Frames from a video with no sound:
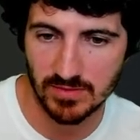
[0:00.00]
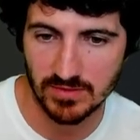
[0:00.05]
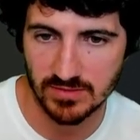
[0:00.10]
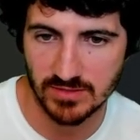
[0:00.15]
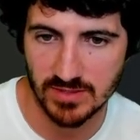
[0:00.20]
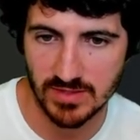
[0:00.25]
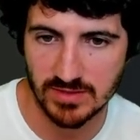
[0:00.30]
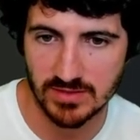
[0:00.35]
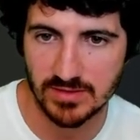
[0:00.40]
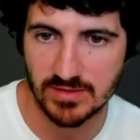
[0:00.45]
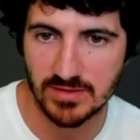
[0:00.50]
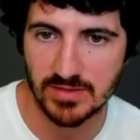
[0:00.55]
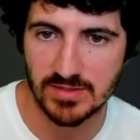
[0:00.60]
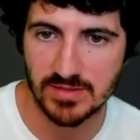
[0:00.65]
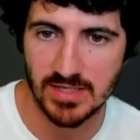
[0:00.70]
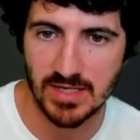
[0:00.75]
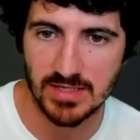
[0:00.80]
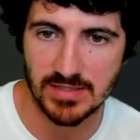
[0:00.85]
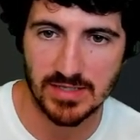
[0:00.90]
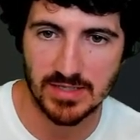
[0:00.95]
because that's the
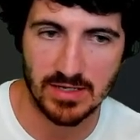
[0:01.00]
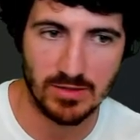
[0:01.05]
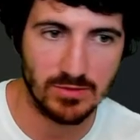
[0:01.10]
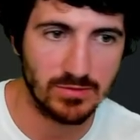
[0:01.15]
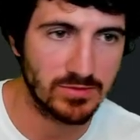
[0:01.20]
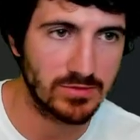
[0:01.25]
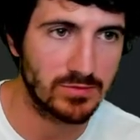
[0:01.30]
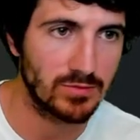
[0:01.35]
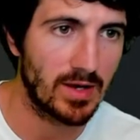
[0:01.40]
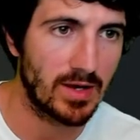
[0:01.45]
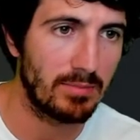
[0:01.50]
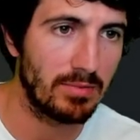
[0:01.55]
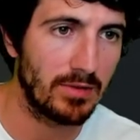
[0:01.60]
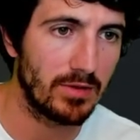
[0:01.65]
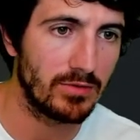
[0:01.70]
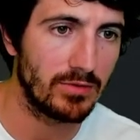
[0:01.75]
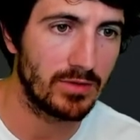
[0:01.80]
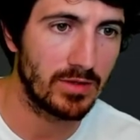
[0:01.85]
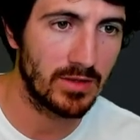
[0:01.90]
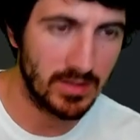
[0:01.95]
size I used to
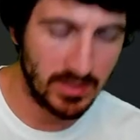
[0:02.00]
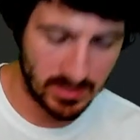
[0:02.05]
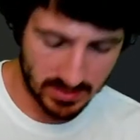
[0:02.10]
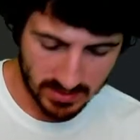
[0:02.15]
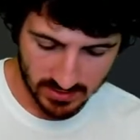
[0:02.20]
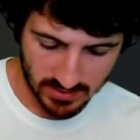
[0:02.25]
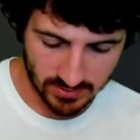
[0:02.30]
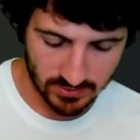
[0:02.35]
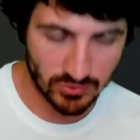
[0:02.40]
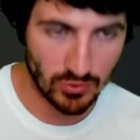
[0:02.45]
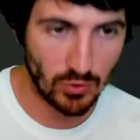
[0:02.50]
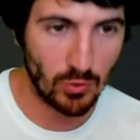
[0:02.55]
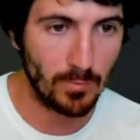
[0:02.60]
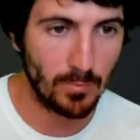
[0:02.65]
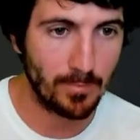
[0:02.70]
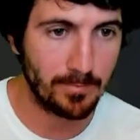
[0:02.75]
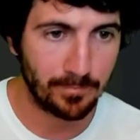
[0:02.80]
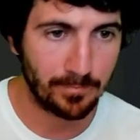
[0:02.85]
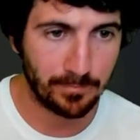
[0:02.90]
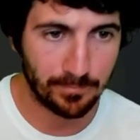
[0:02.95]
upload.
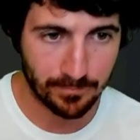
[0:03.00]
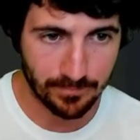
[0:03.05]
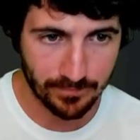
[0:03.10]
So